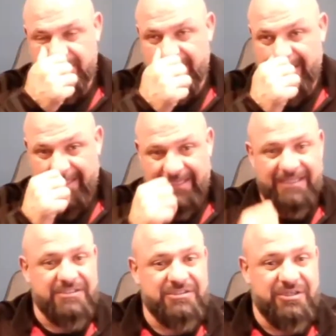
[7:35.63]
ski like
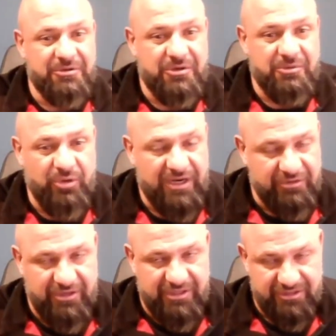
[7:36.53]
Keystone or
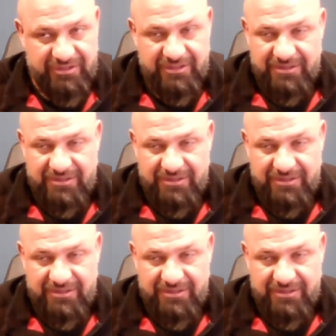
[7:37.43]
Breckenridge or